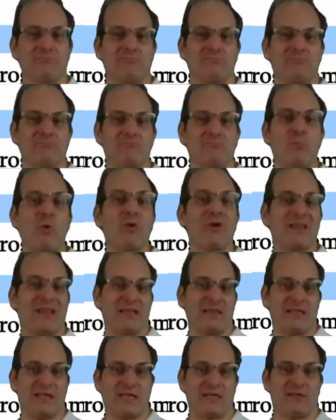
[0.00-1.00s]
more than
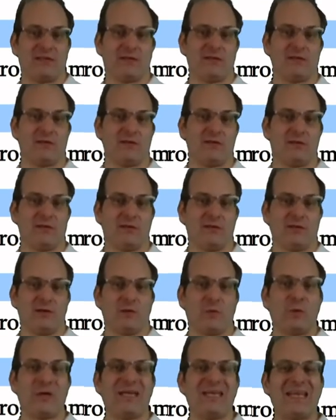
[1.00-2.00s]
that.
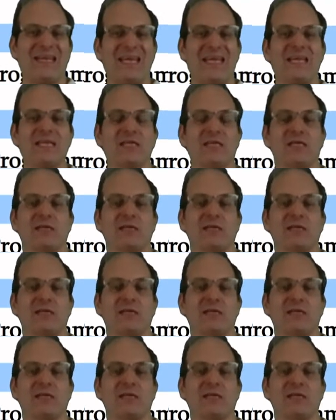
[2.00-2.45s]
We need